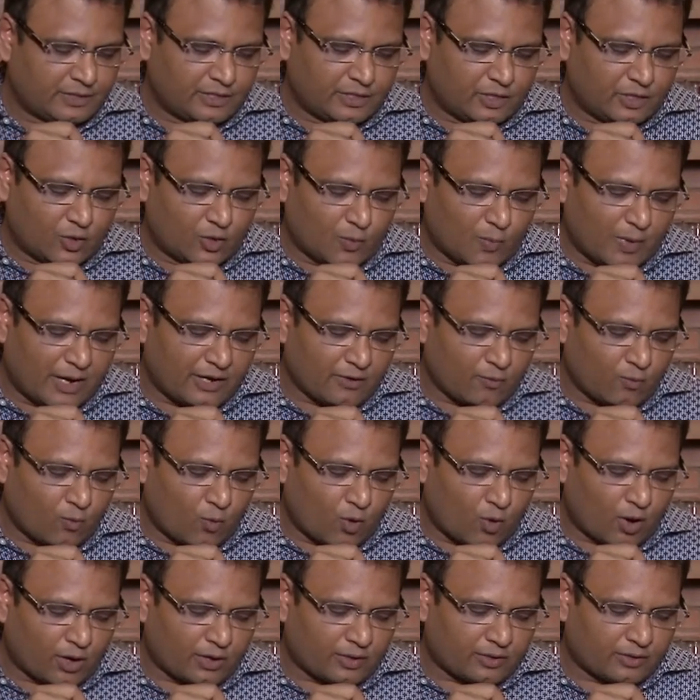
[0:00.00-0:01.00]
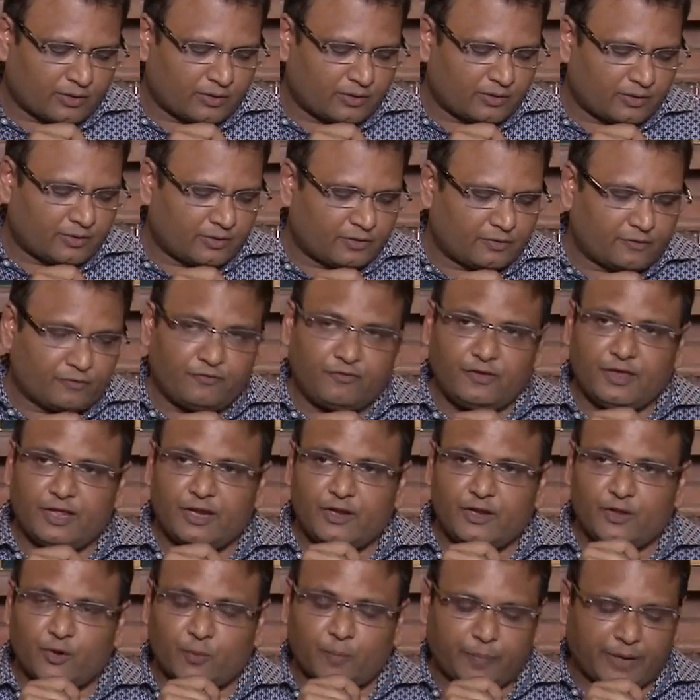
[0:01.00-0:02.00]
No matter what, feel
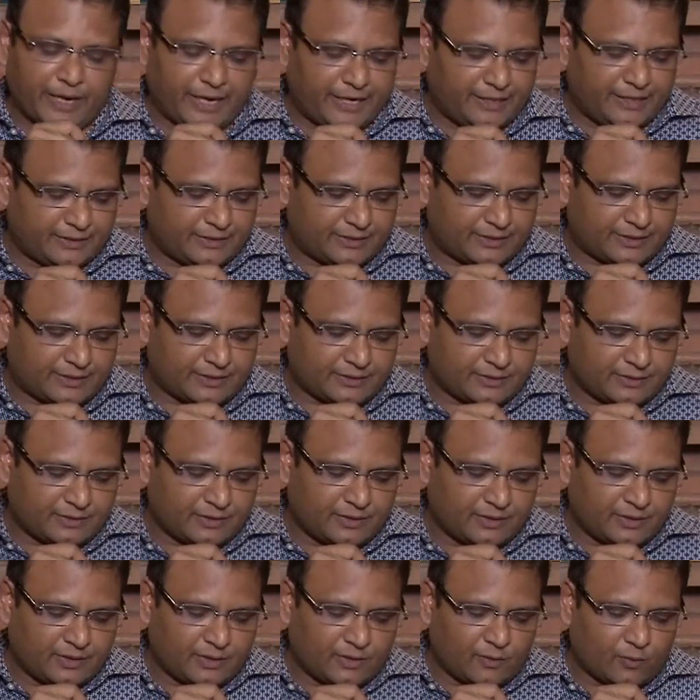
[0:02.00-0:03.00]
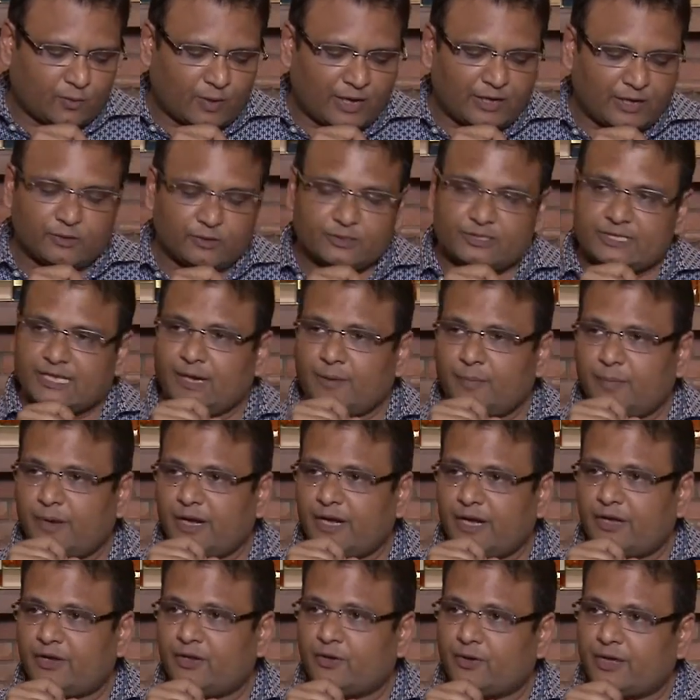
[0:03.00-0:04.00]
your pains while you
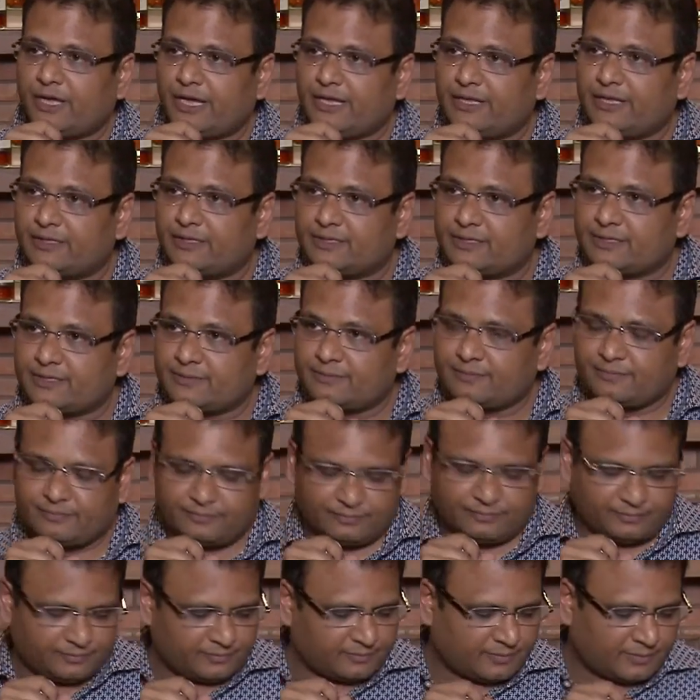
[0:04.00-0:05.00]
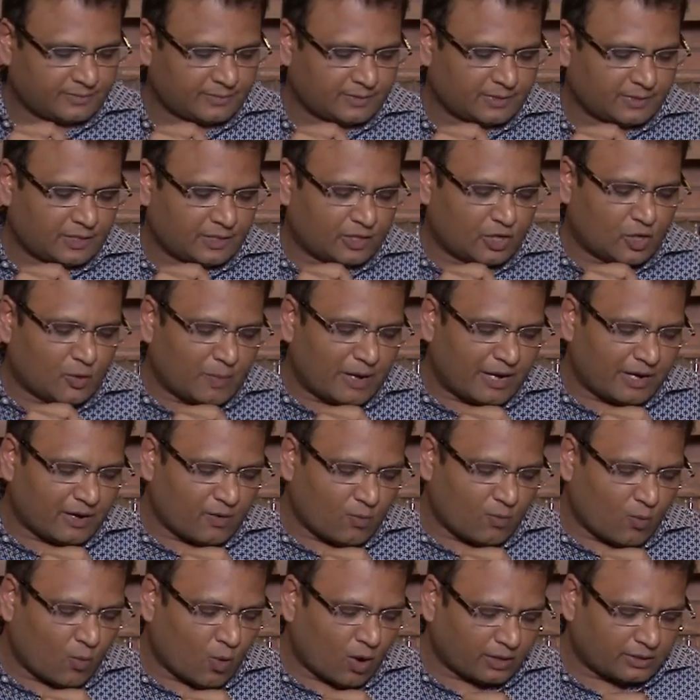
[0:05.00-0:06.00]
celebrate your gains. No matter
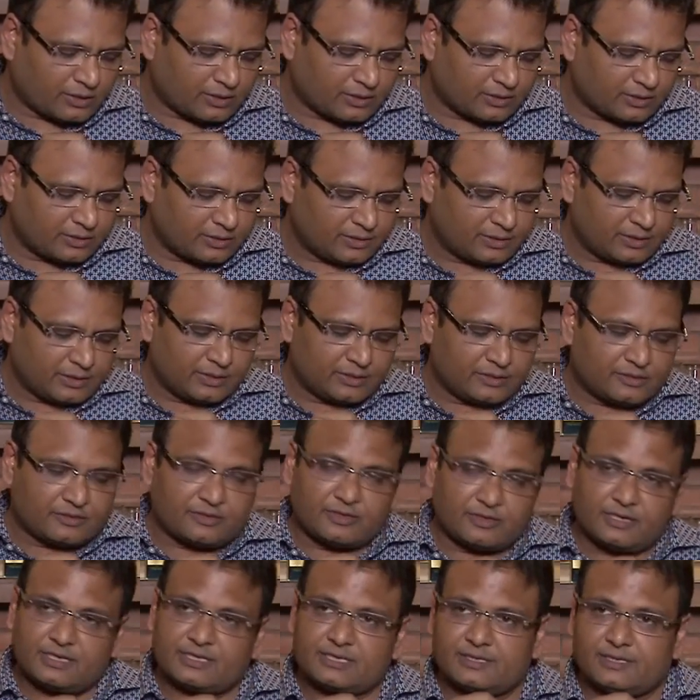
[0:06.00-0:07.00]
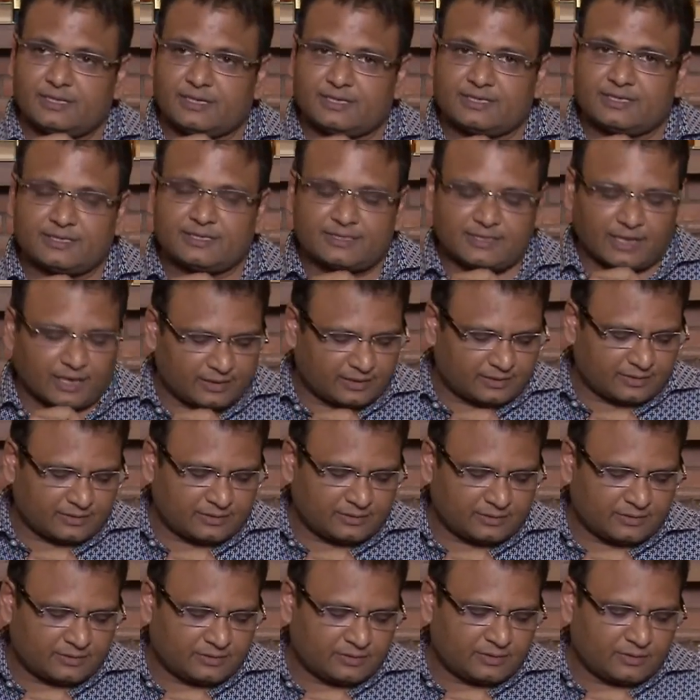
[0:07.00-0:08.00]
what, trust the sun
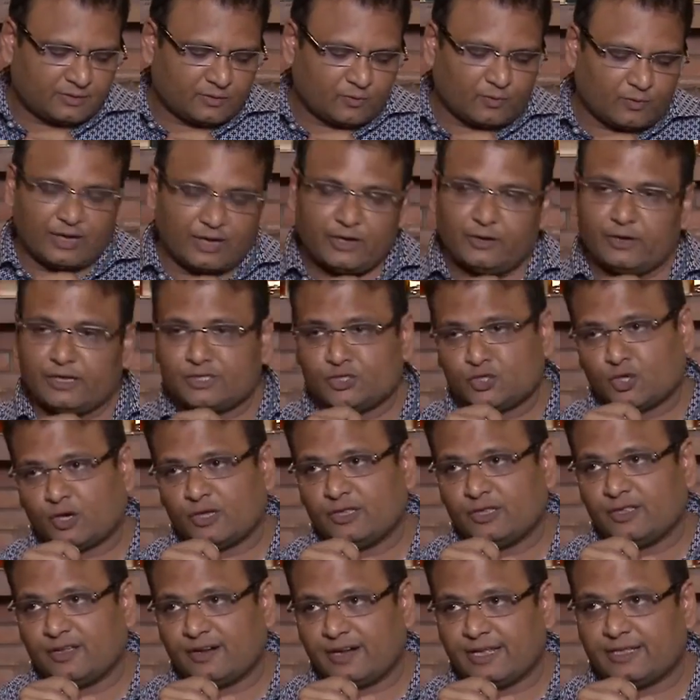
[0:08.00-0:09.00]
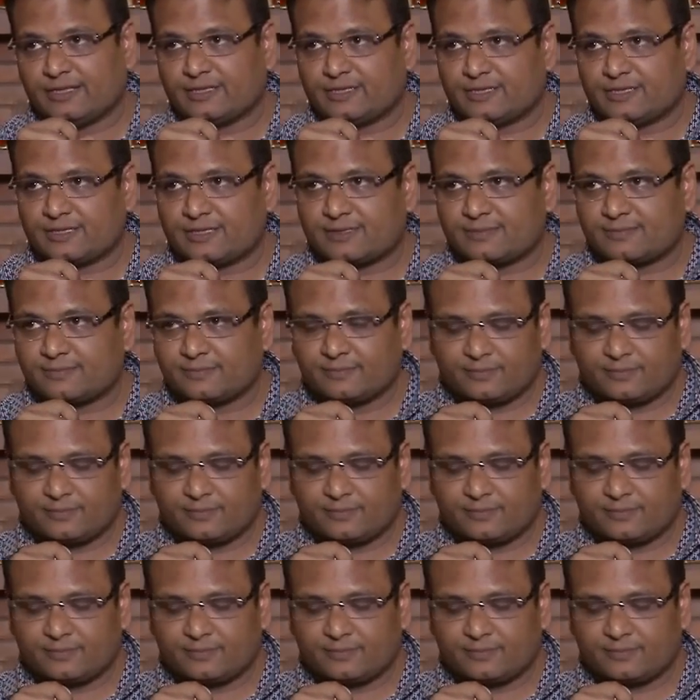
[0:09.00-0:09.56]
while you enjoy the rains.